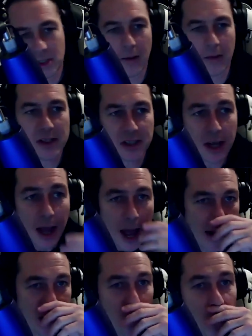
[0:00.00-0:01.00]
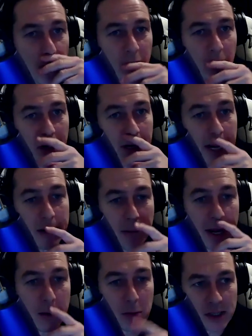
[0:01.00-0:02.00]
like this. Are you working on an
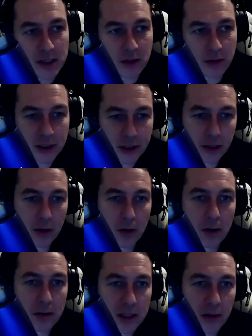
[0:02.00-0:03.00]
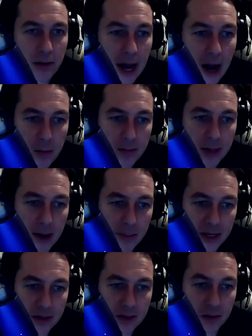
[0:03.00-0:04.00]
EP with this, Christian, or is there an album
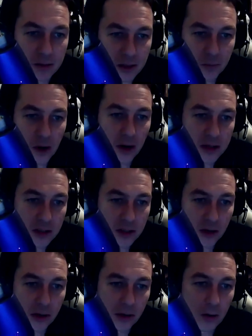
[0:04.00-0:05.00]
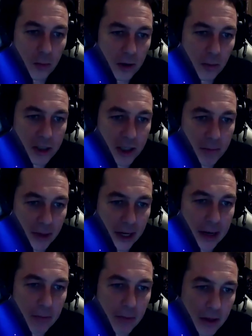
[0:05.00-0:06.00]
coming to follow soon, or what's your
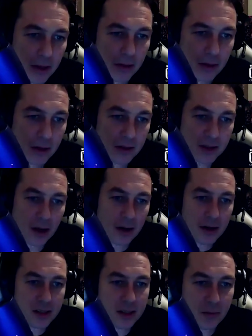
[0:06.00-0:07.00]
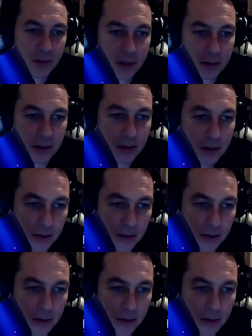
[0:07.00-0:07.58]
plan with the solo stuff you're doing?